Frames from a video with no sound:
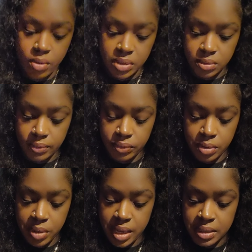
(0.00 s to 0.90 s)
someone from the
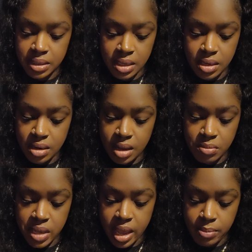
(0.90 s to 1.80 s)
past and, and they're not going to
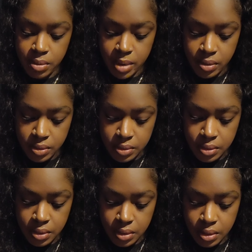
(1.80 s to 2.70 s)
be happy about it
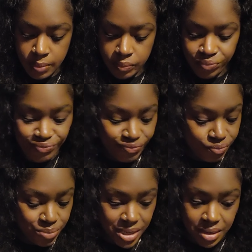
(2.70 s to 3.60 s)

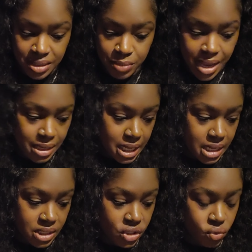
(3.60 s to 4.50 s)
but it doesn't matter. Again,
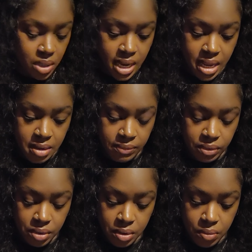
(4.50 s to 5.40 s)
this is your life, you
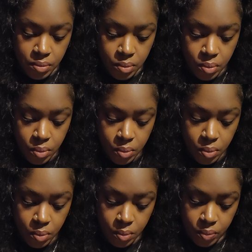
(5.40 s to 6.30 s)
know.
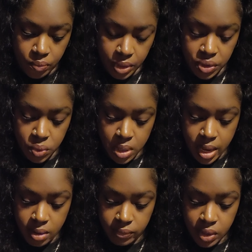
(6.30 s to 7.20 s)
It's your life